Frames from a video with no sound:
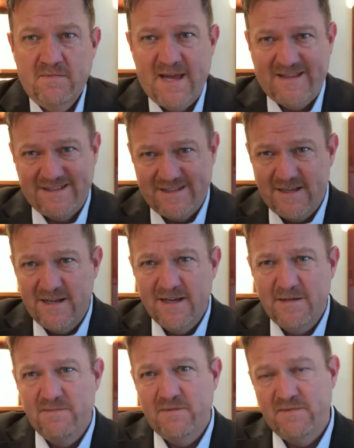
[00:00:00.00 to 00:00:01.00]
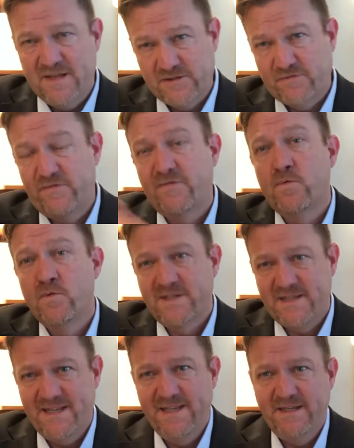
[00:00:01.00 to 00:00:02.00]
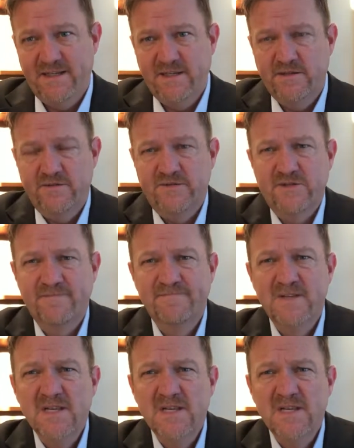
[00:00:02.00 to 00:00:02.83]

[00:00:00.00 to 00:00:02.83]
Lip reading: at the time, the next 14 years.